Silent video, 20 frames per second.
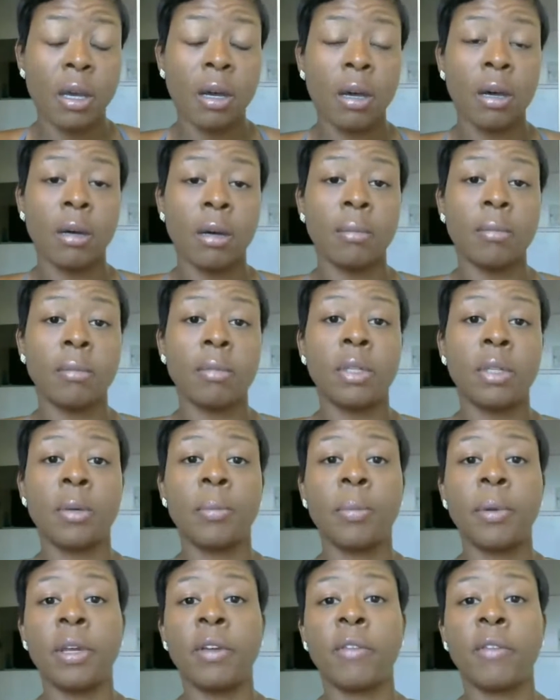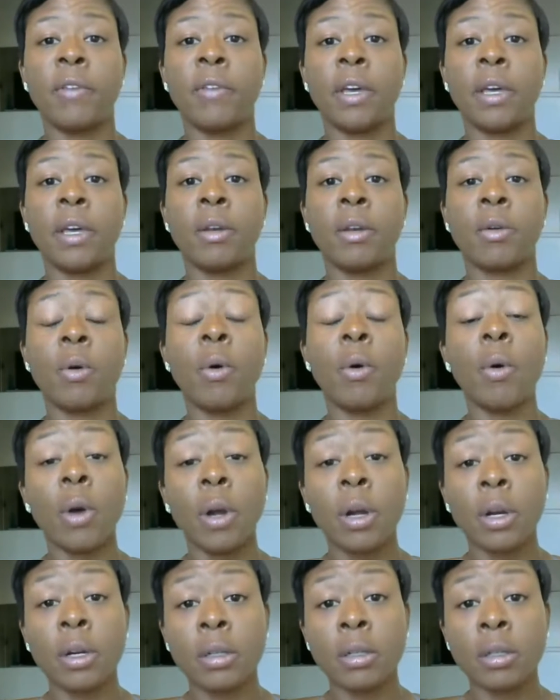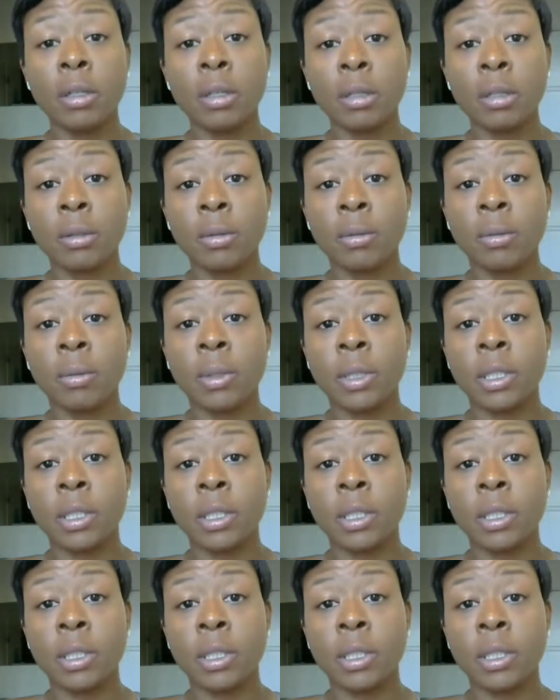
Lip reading: They're being fed corn, which is